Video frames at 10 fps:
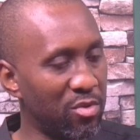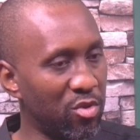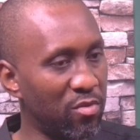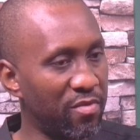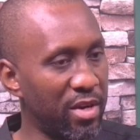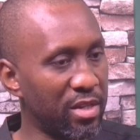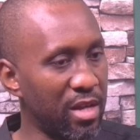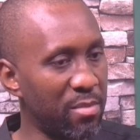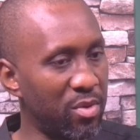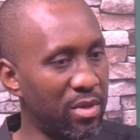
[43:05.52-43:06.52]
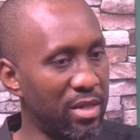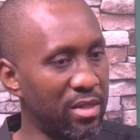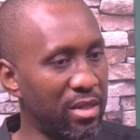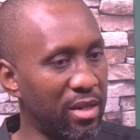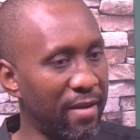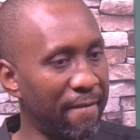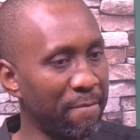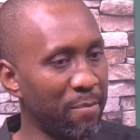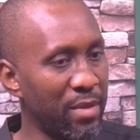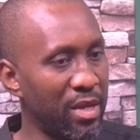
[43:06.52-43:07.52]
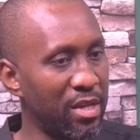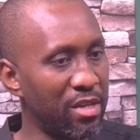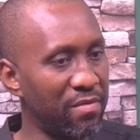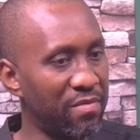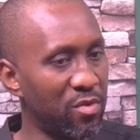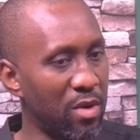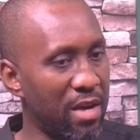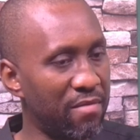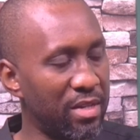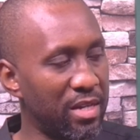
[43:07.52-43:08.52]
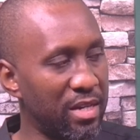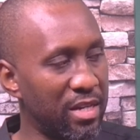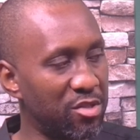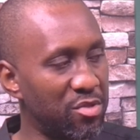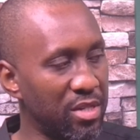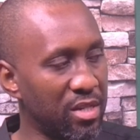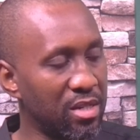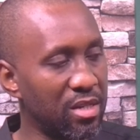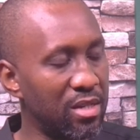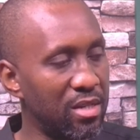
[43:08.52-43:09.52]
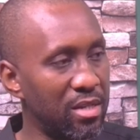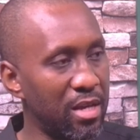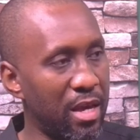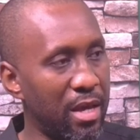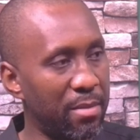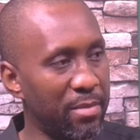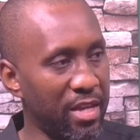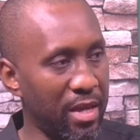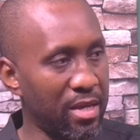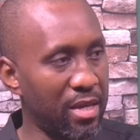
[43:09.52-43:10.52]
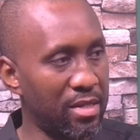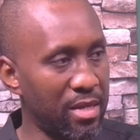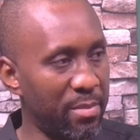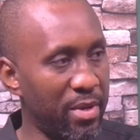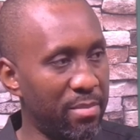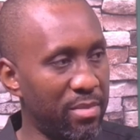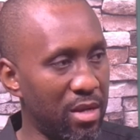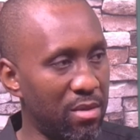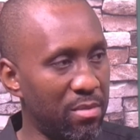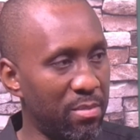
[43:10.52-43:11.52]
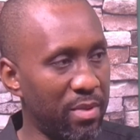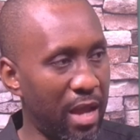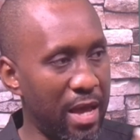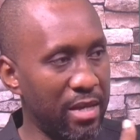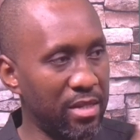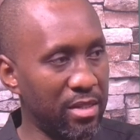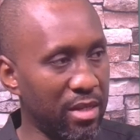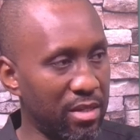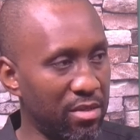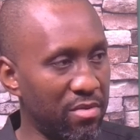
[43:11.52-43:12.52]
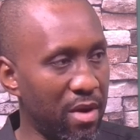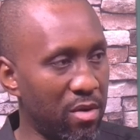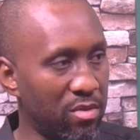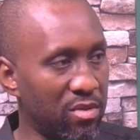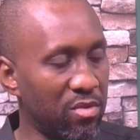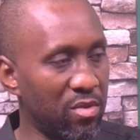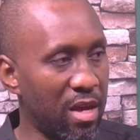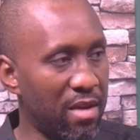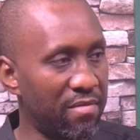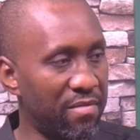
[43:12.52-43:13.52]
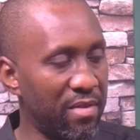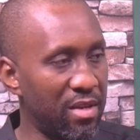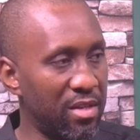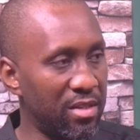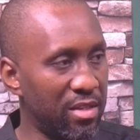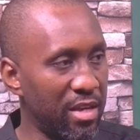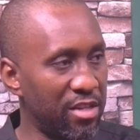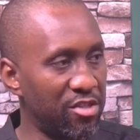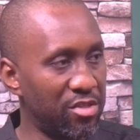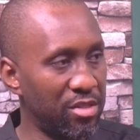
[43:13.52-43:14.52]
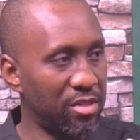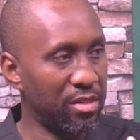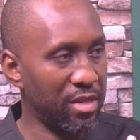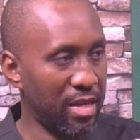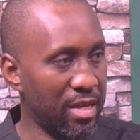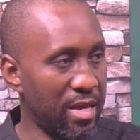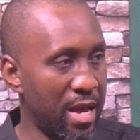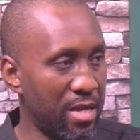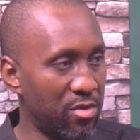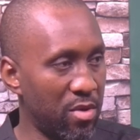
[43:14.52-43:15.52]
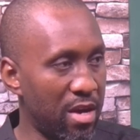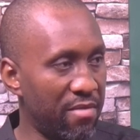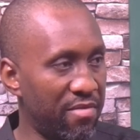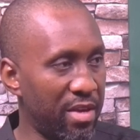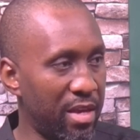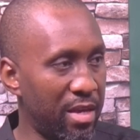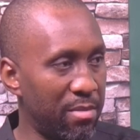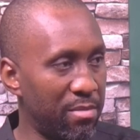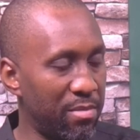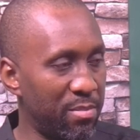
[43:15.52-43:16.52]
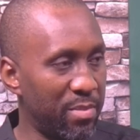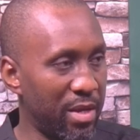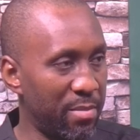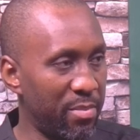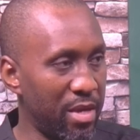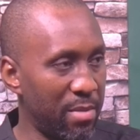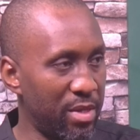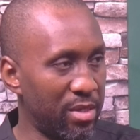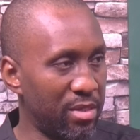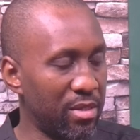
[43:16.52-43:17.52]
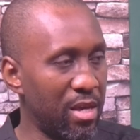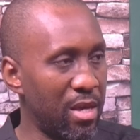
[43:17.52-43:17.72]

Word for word: So, yes. for example, let's say if you have an electric um, keke napep now plying a certain route, you have CNG keke and you have um, PMS.